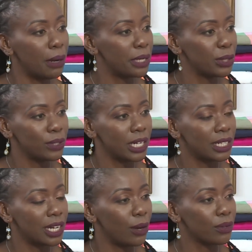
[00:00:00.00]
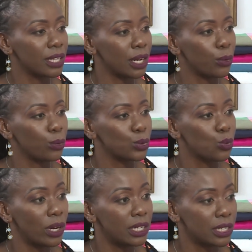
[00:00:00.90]
a new dad out there who's
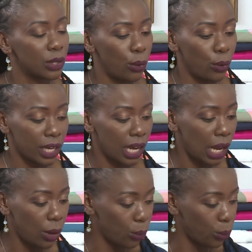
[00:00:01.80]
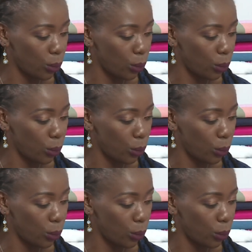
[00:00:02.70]
wondering, okay, how